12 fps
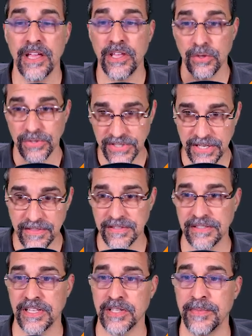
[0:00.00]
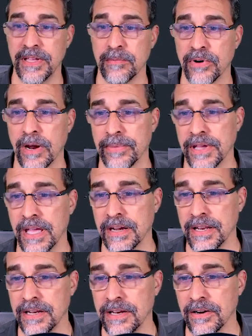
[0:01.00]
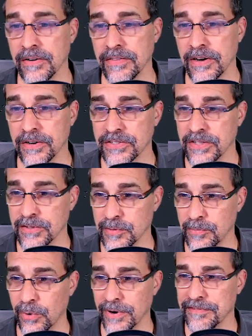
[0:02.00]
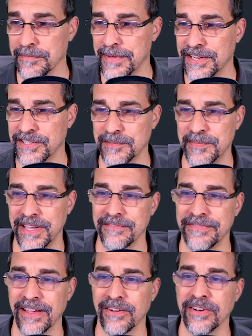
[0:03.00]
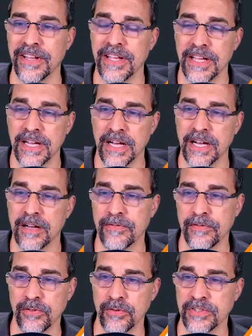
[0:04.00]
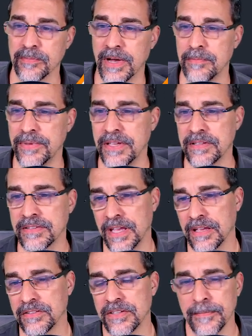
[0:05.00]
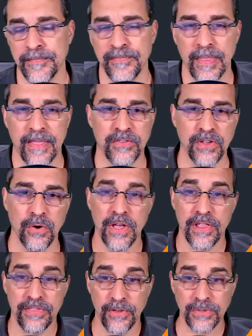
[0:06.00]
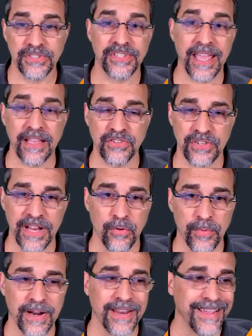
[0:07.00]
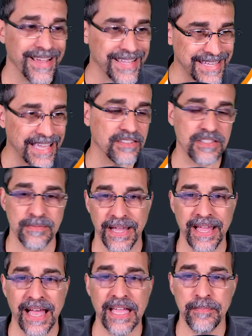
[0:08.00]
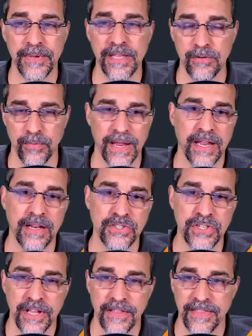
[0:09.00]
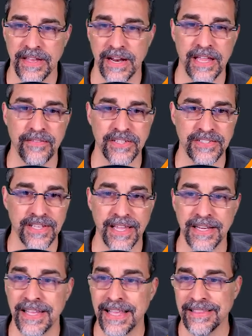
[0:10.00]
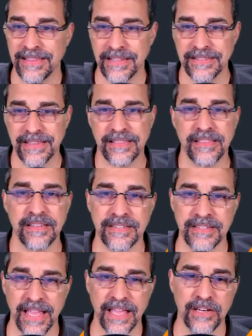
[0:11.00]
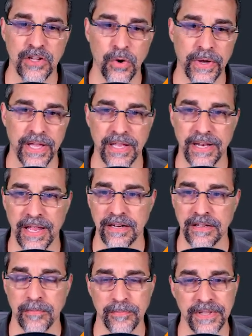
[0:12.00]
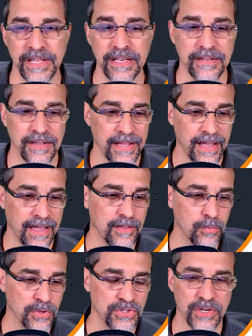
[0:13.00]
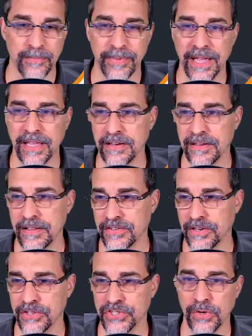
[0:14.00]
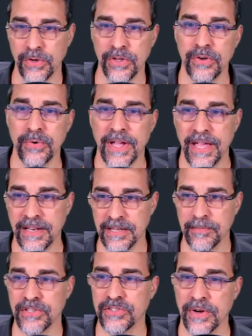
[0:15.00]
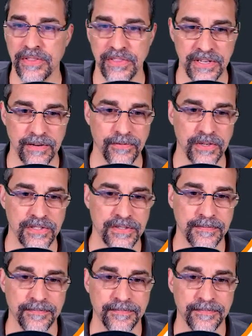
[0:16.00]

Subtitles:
You'll see this list being propagated in here. There's some more information that's being found through some IP scans. So those scans are now running against my IP range that I have assigned. Let's let this scan go ahead and complete, and then we'll jump back into this and I'll show you and demonstrate the difference.